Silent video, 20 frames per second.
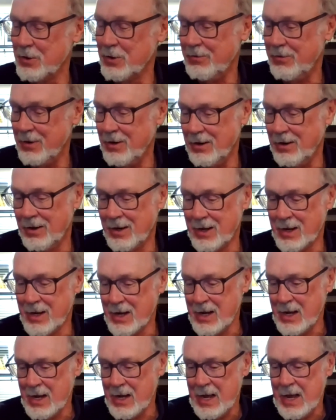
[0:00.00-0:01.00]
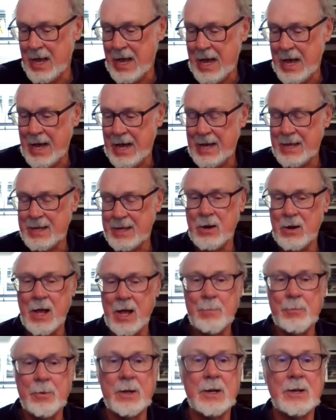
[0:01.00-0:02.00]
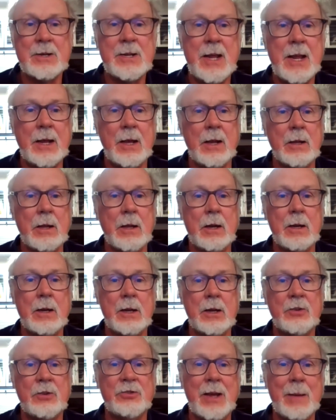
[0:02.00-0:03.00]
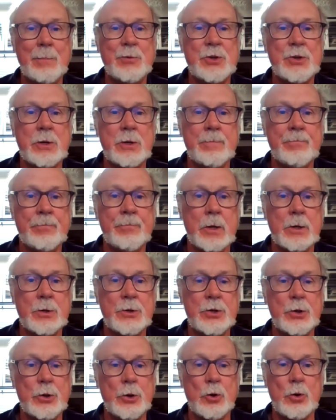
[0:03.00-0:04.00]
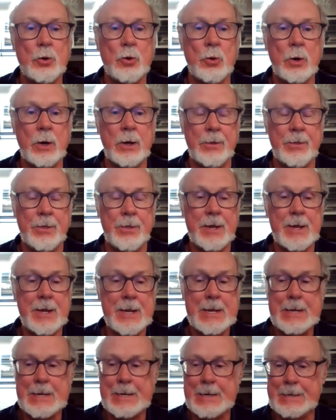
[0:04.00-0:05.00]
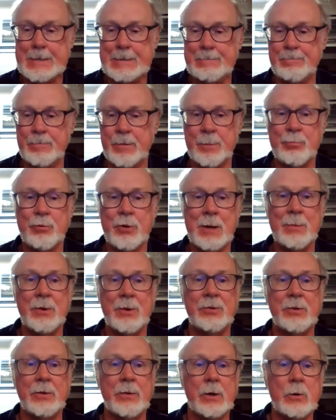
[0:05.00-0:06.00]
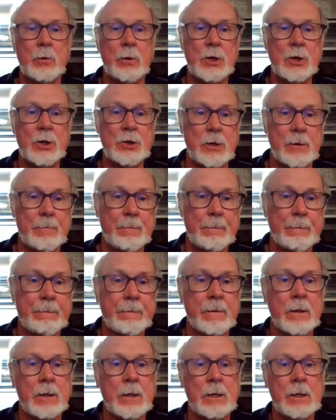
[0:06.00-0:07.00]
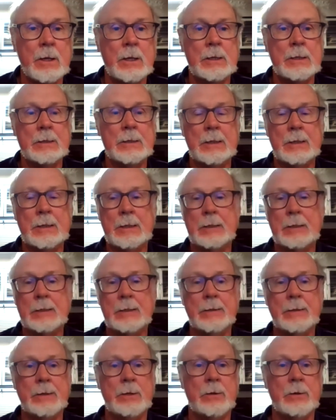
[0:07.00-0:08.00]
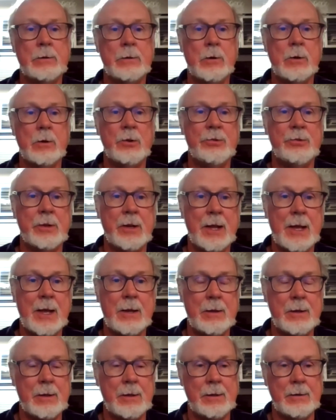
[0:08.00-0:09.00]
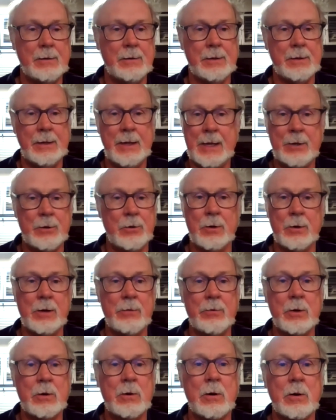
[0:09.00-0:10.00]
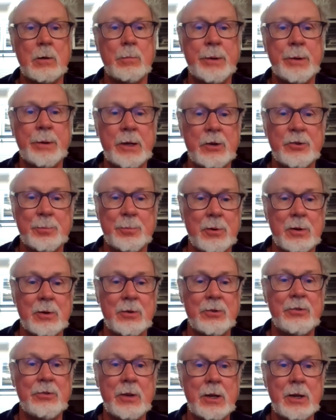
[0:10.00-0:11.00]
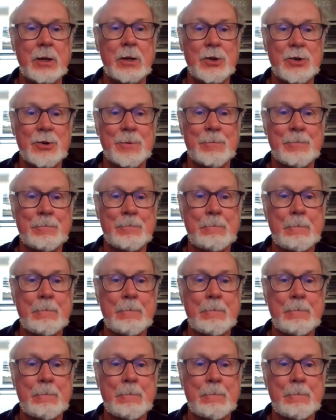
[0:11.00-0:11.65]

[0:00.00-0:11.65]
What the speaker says: warfare. I'm going to take a little exception to the premise of the question. You notice that I don't ever call Petersburg a siege.